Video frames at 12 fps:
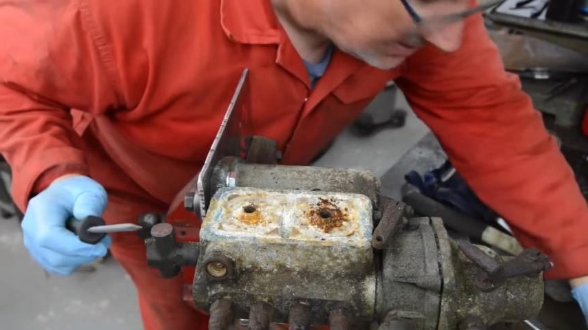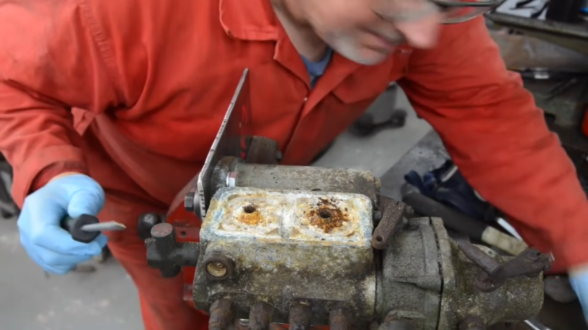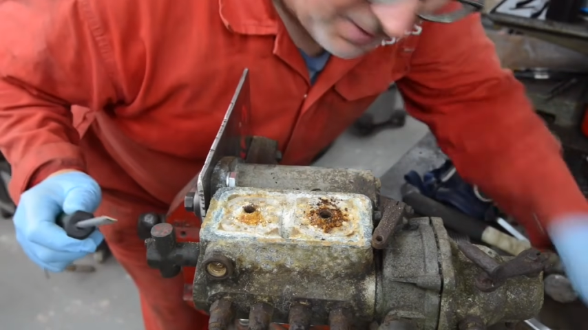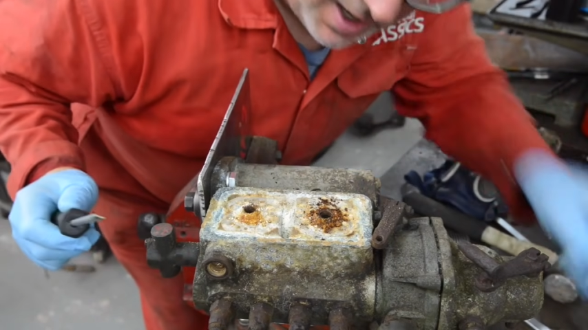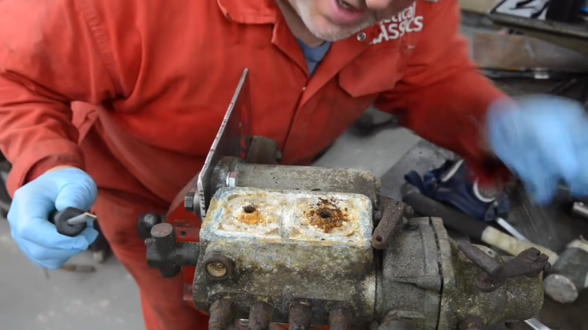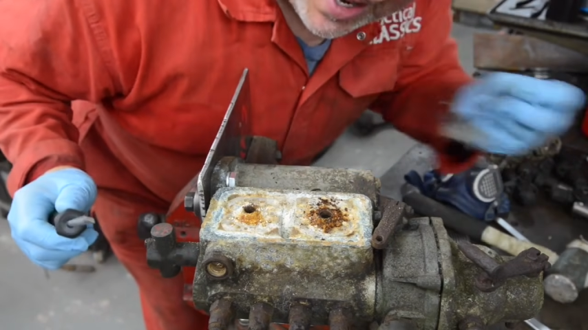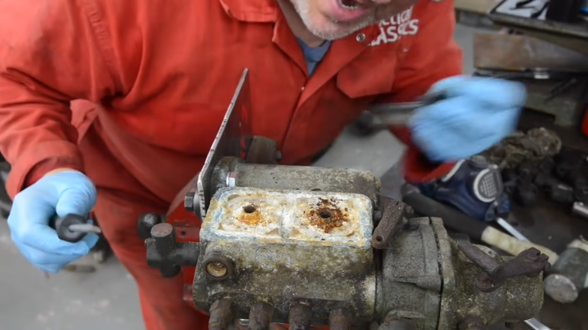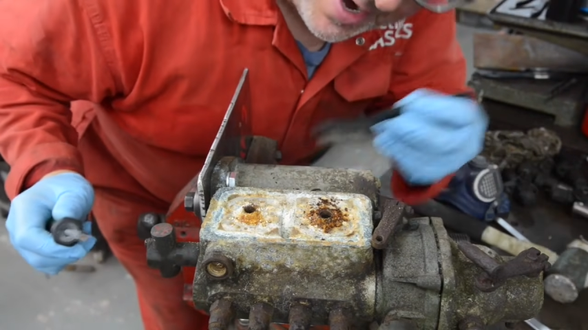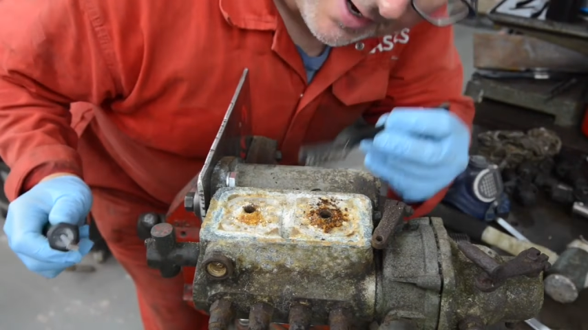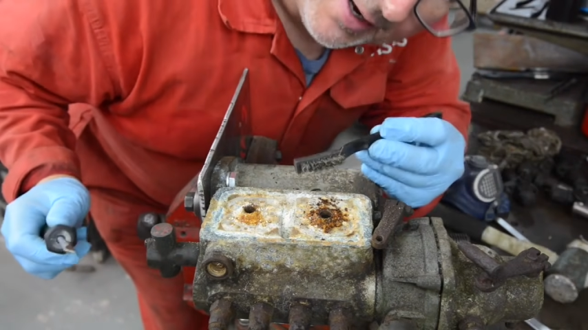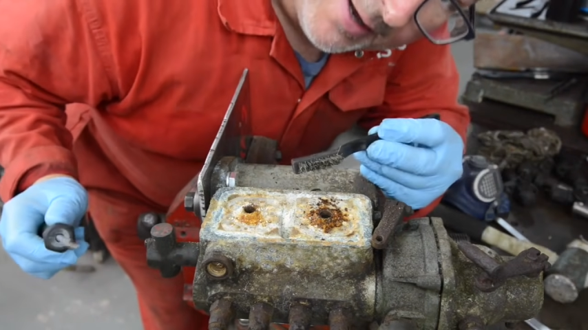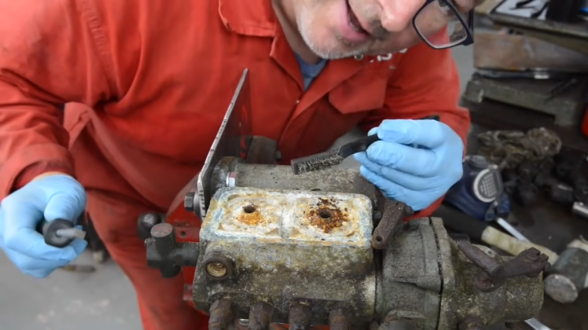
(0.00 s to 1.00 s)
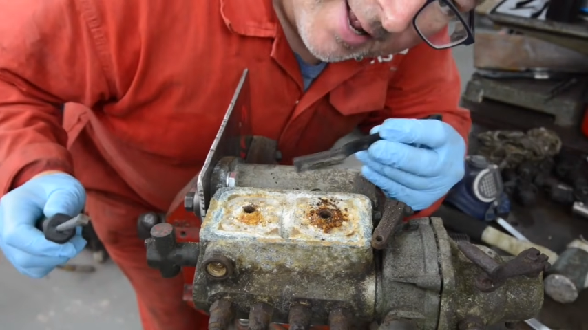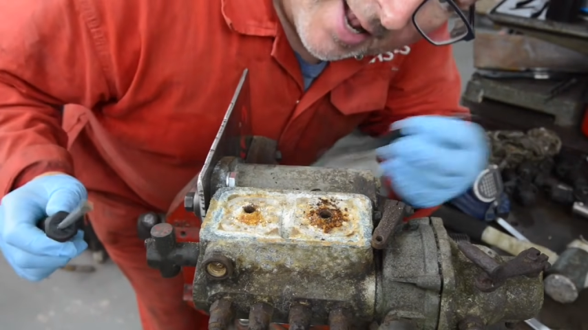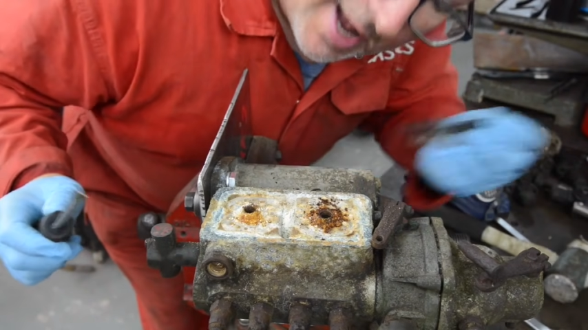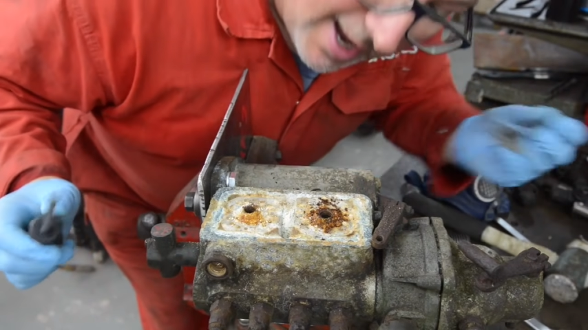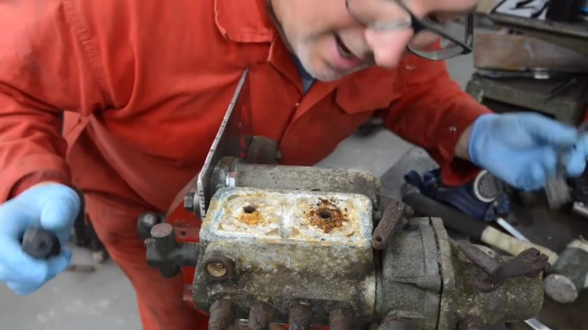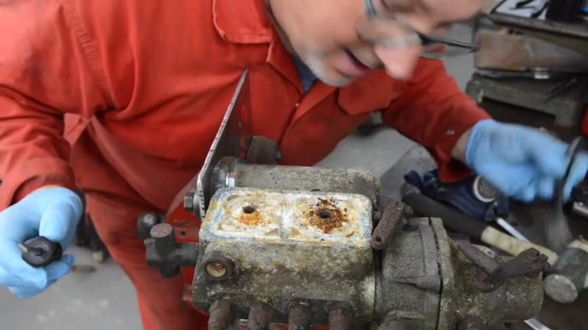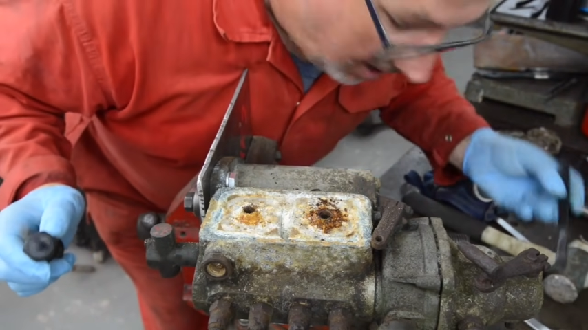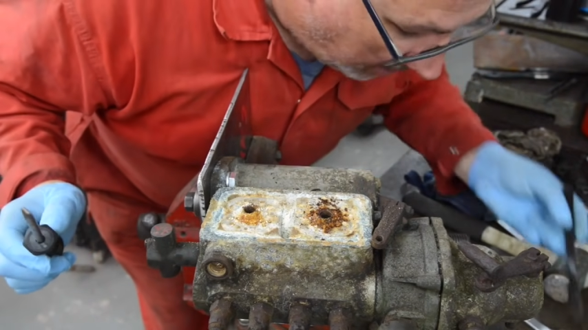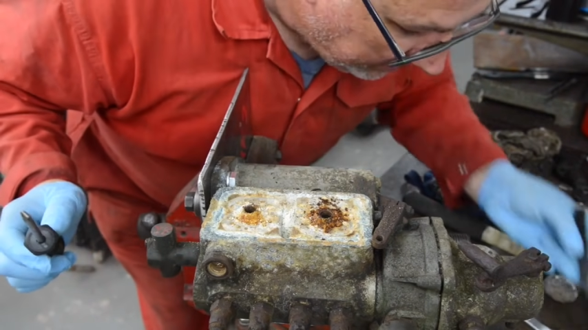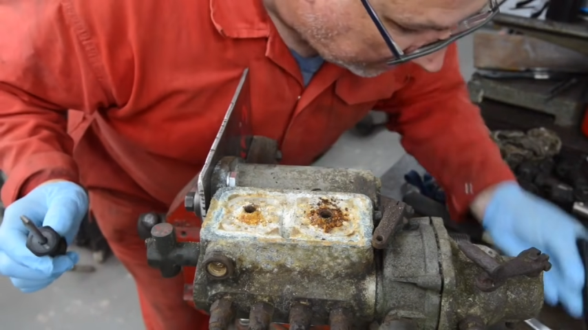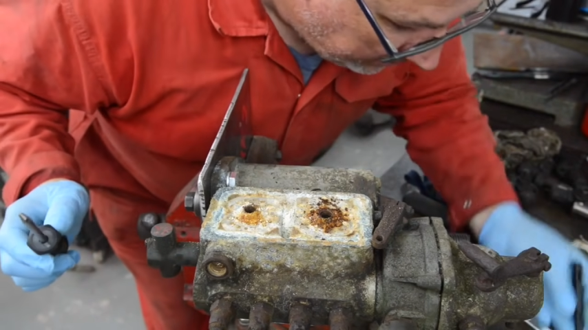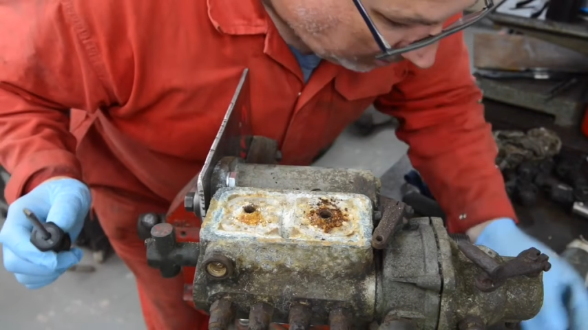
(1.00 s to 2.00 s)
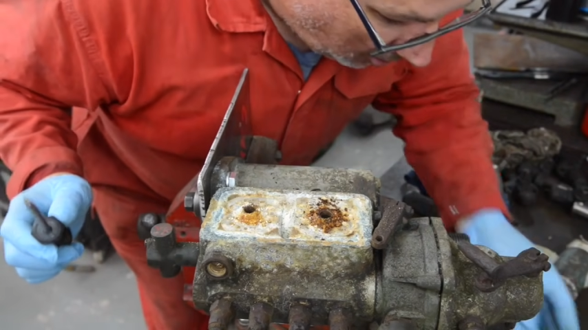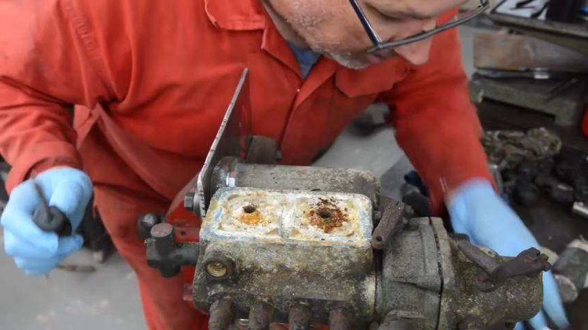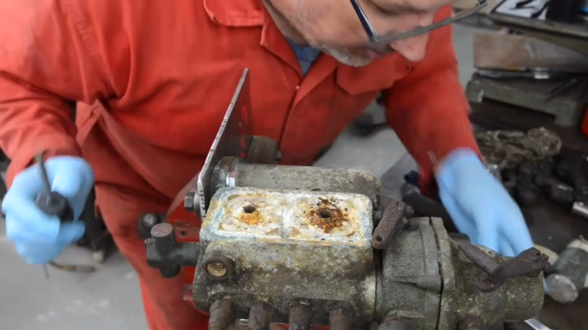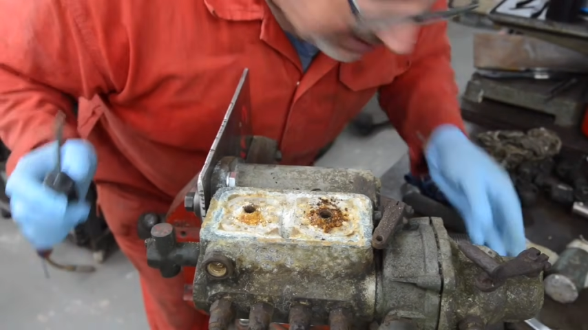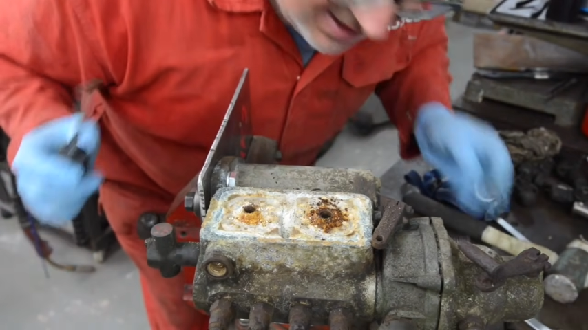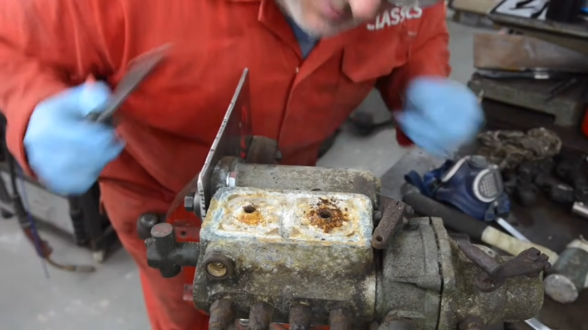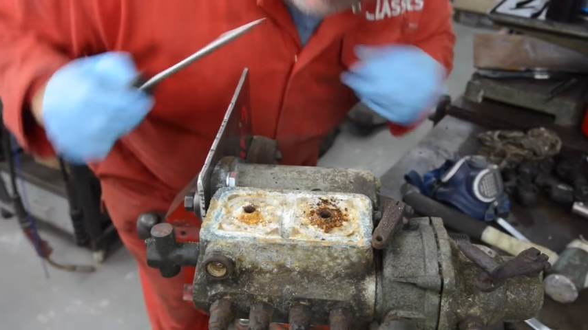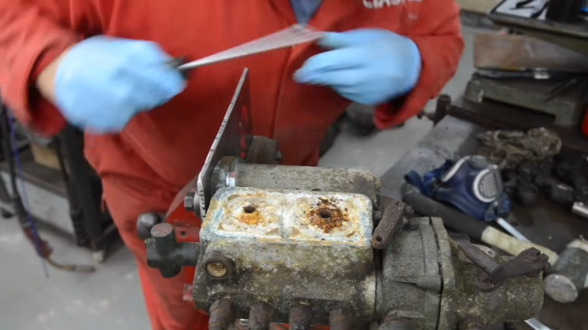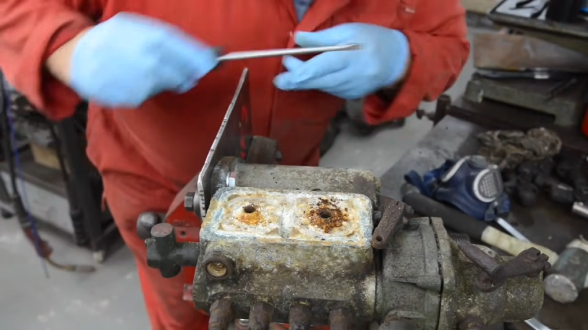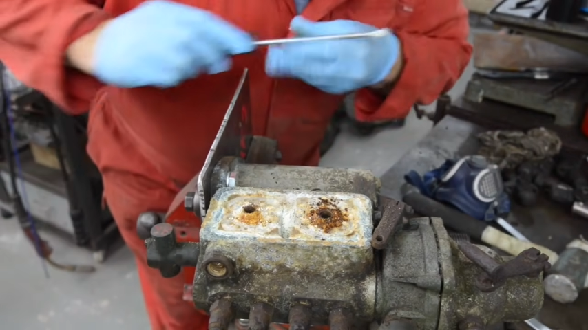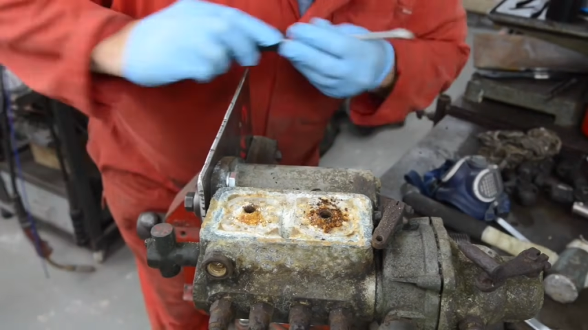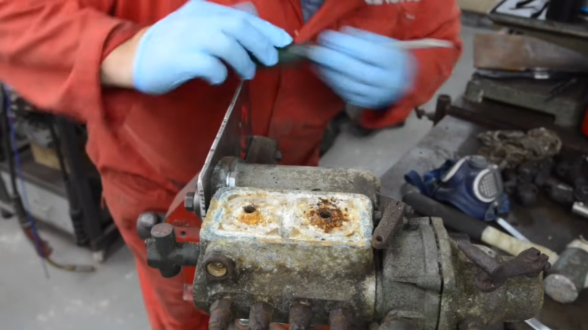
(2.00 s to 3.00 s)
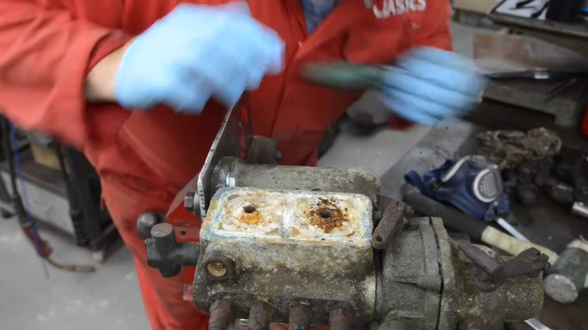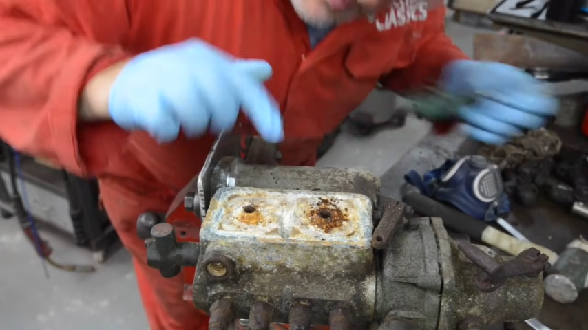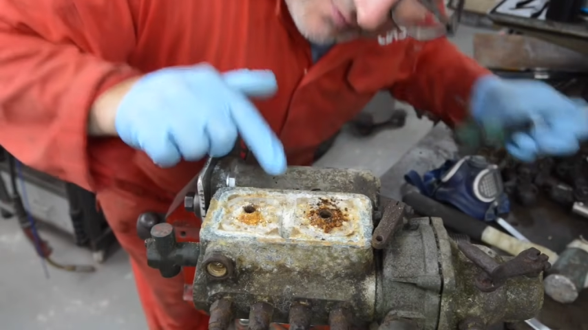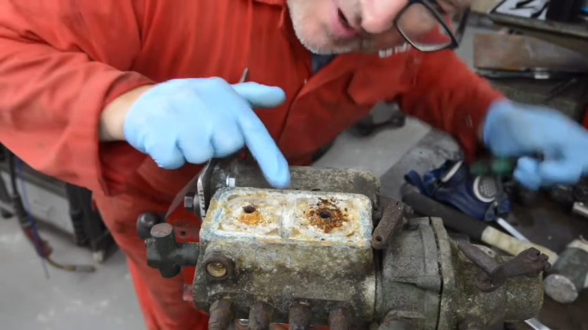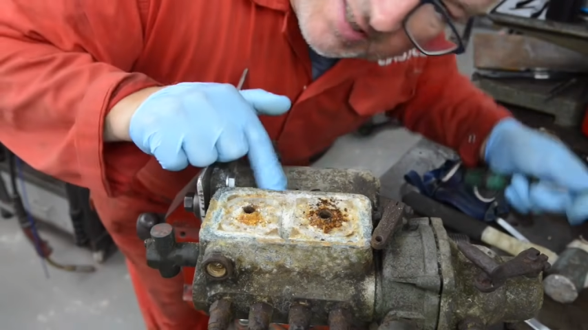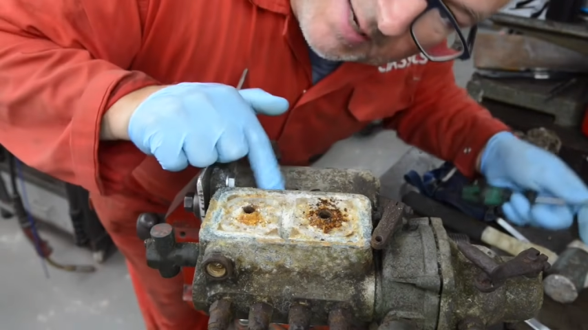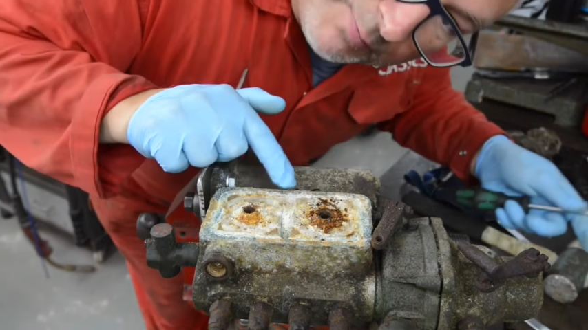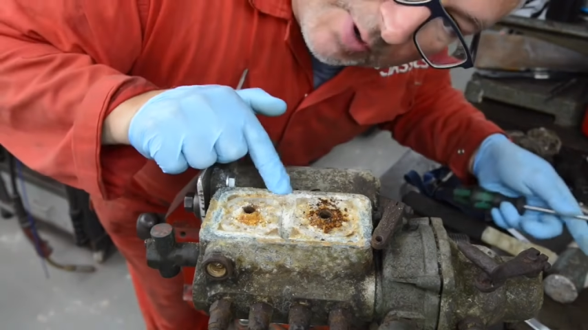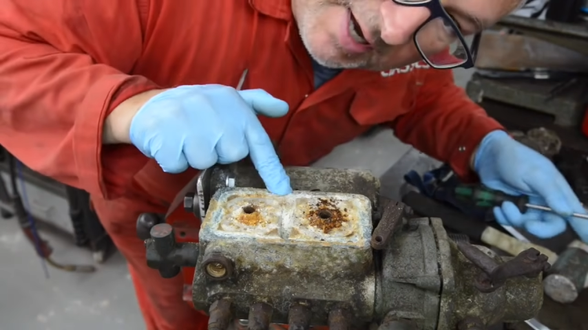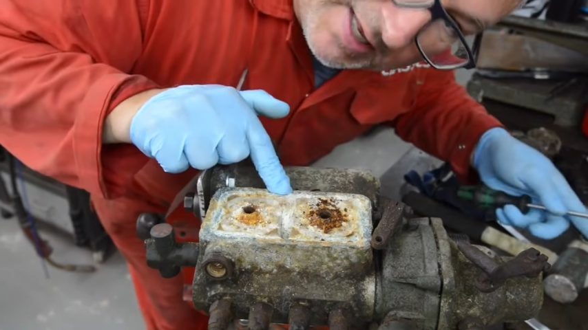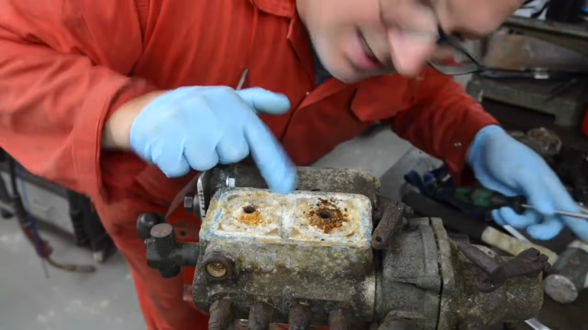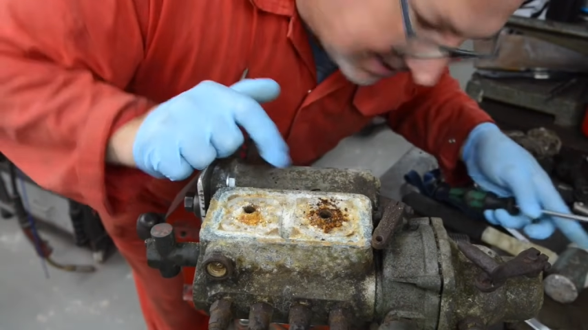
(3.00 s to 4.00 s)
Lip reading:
No face is visible, so there are no lips to read.